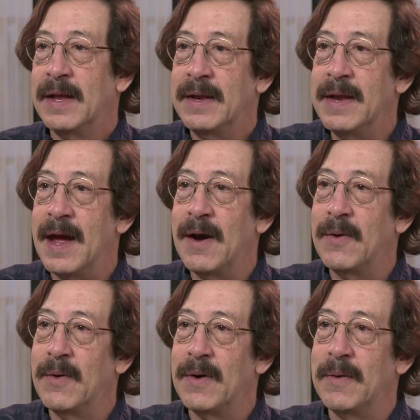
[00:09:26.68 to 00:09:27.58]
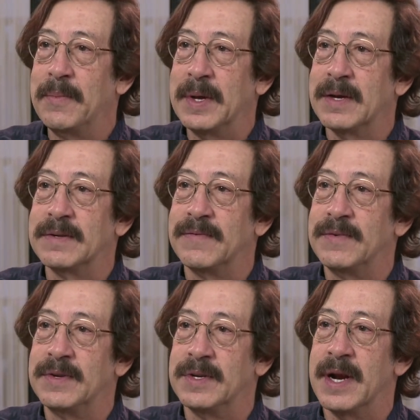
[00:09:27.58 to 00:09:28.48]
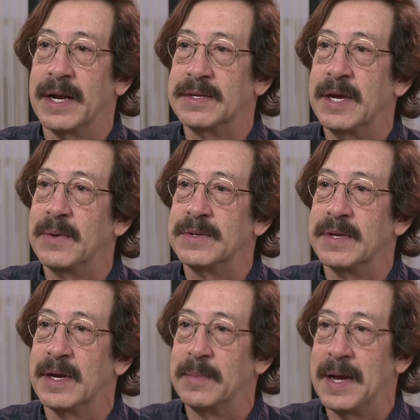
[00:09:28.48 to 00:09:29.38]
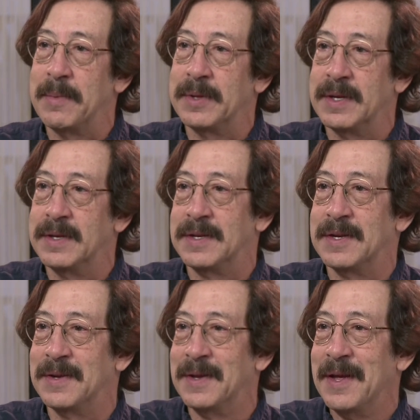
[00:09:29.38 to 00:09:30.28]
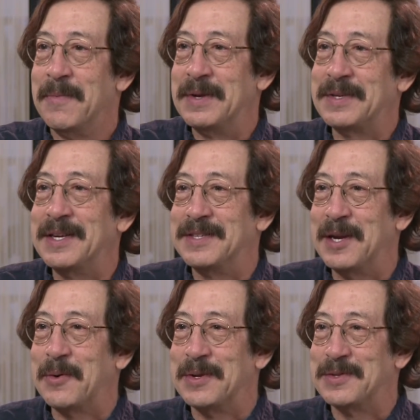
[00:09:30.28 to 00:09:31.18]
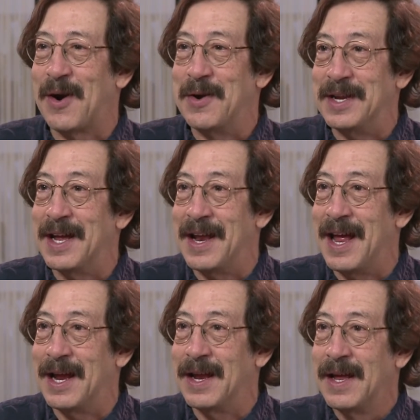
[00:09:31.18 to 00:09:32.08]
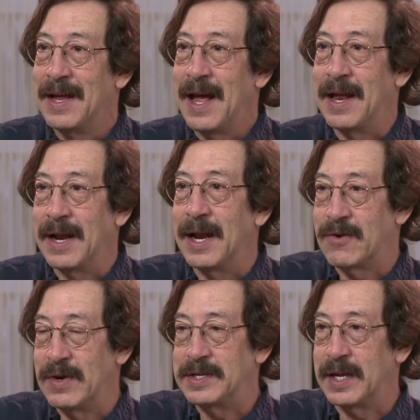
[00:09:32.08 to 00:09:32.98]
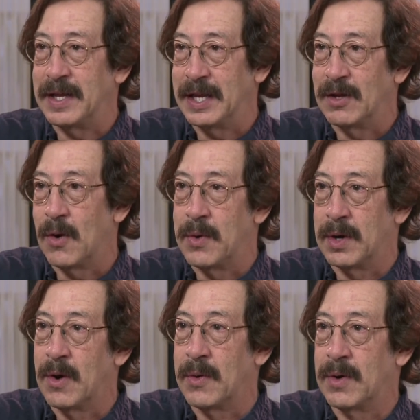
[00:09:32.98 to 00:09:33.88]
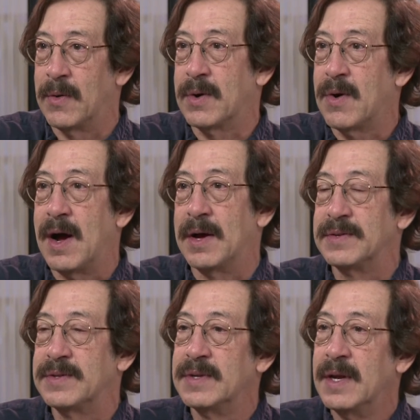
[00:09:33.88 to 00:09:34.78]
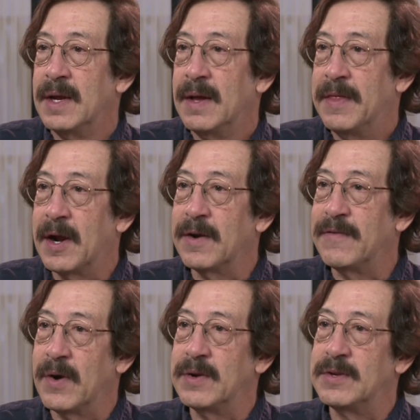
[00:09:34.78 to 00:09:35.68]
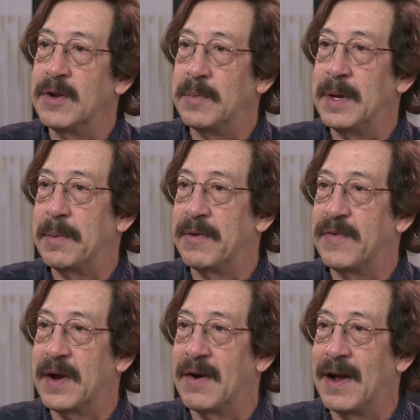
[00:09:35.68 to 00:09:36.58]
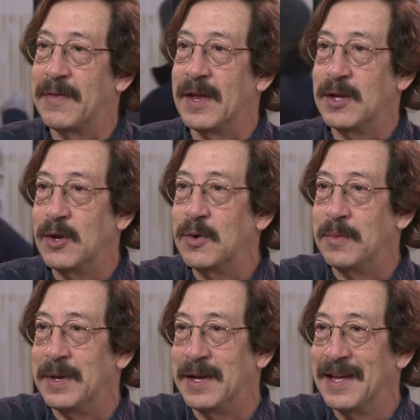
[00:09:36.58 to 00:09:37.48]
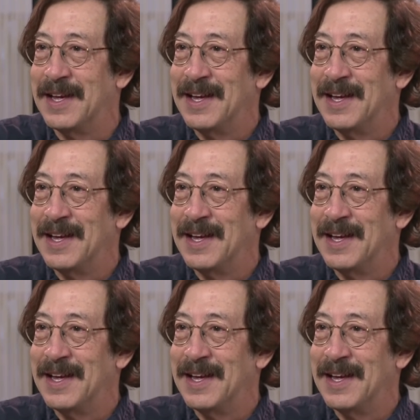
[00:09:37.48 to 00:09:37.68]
Now, because of genetic sequencing, being able to basically sequence our DNA at increasingly lower and lower and lower costs, they're going to very soon be able to figure out that you would be